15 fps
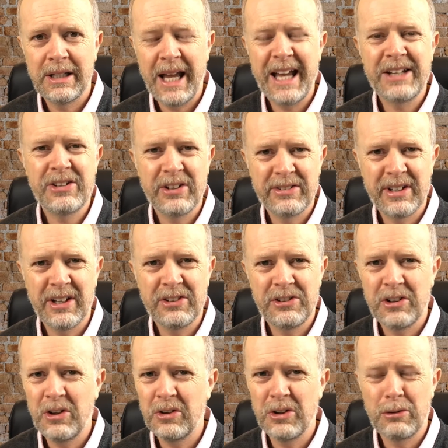
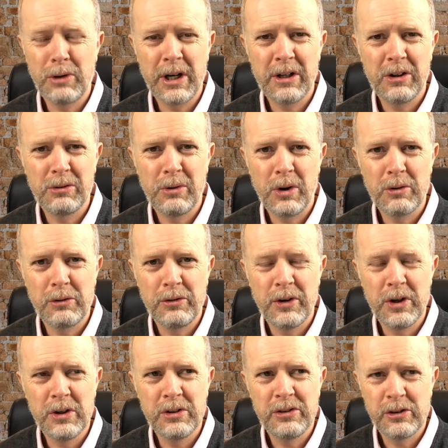exercising on the wrong
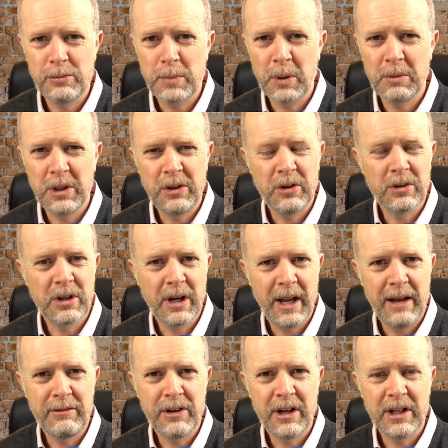foods is probably not
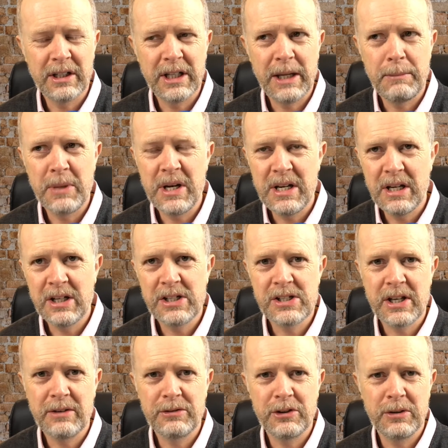clever. It'd be nice
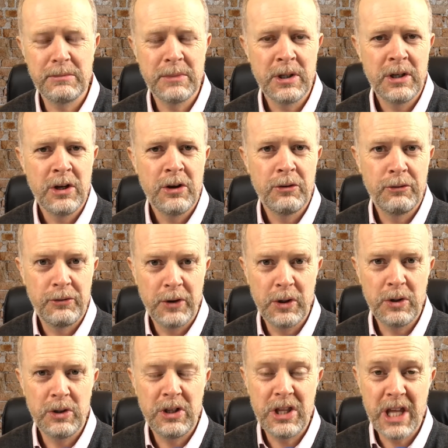to have some
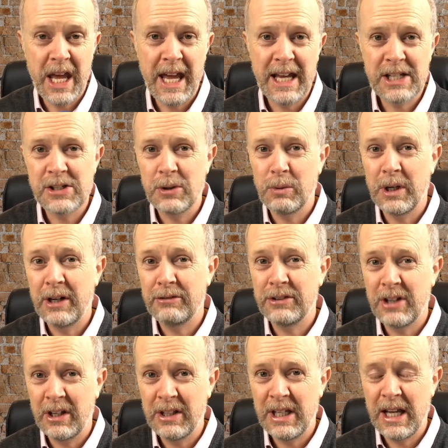food there, so when I've
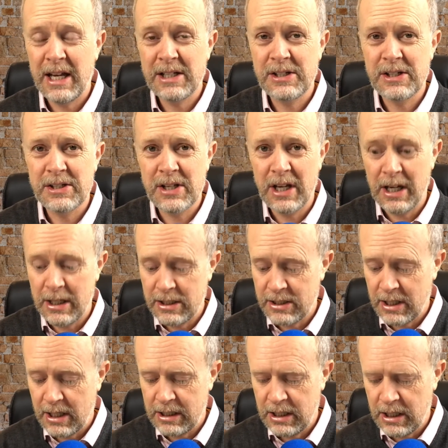done the exercise,
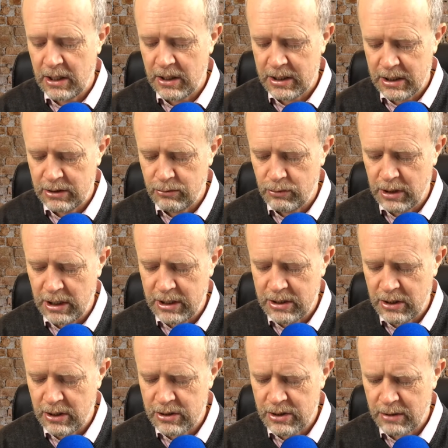I can really
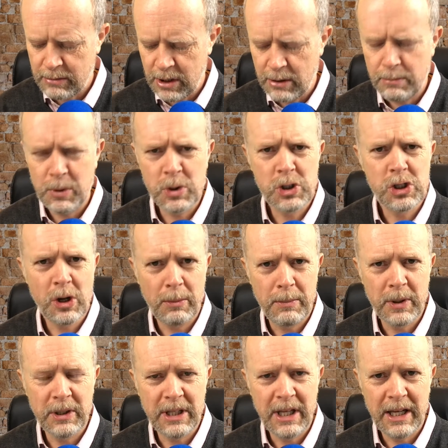do it. So I'm going to put
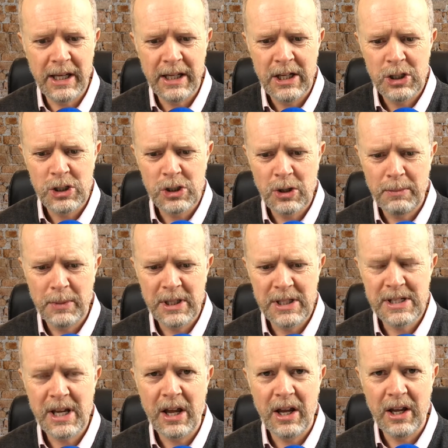shopping there. Shopping
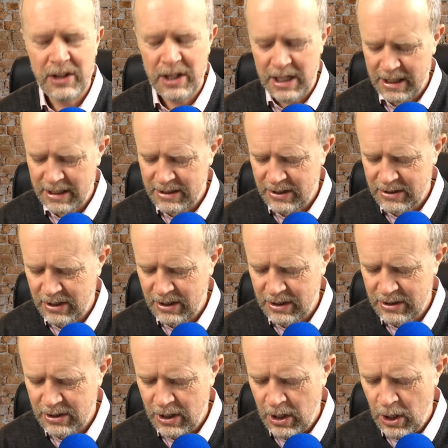is higher than
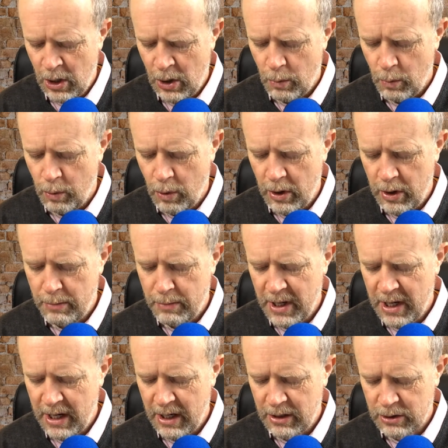exercise. What
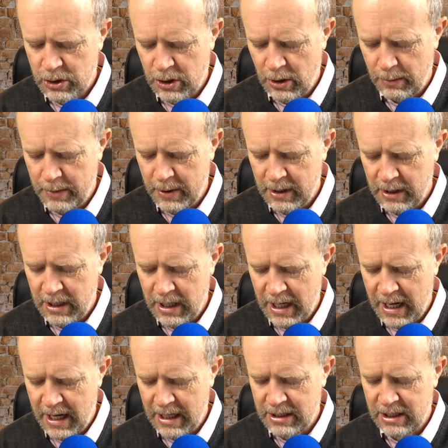about shopping
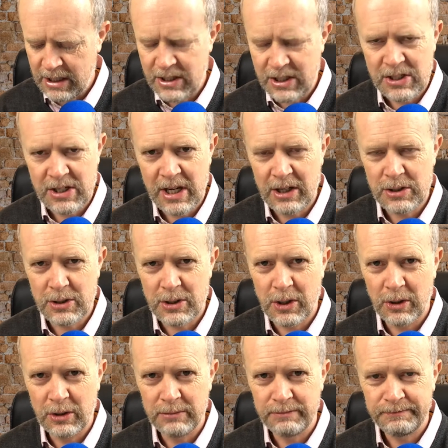and the sales
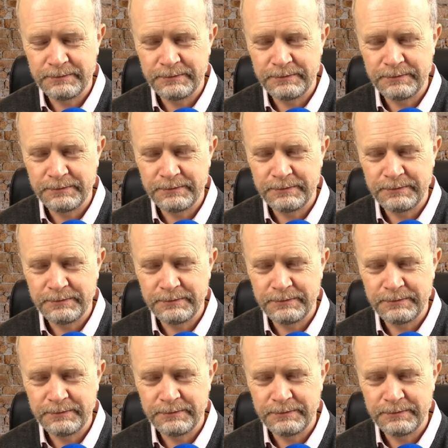call?